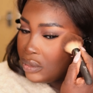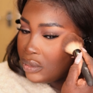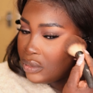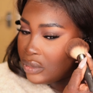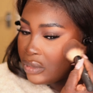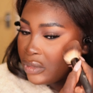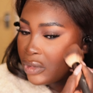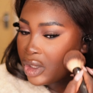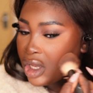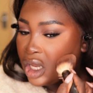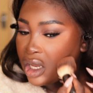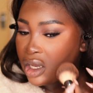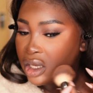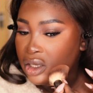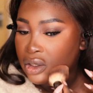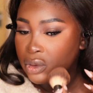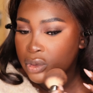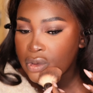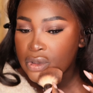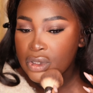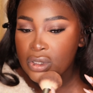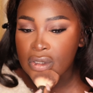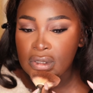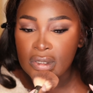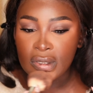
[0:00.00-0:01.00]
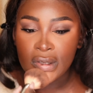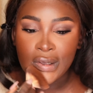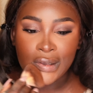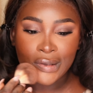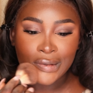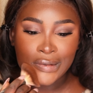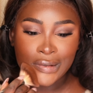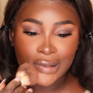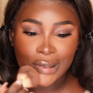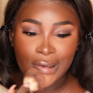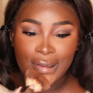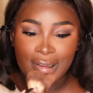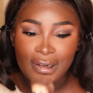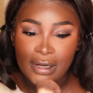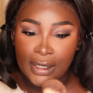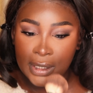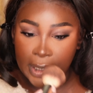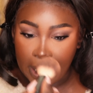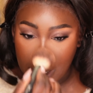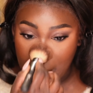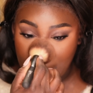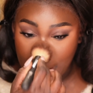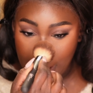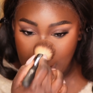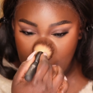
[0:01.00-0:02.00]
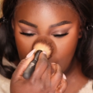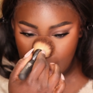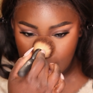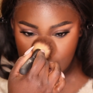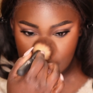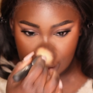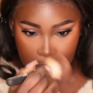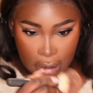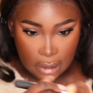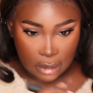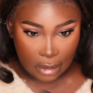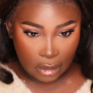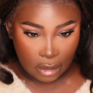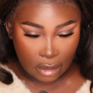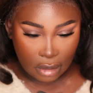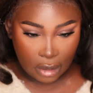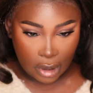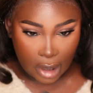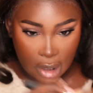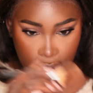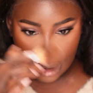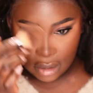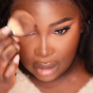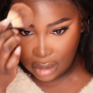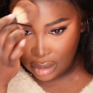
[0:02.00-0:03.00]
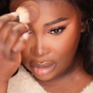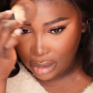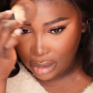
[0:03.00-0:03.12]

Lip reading: but I was using it yesterday in the day, and I was like, oh, okay.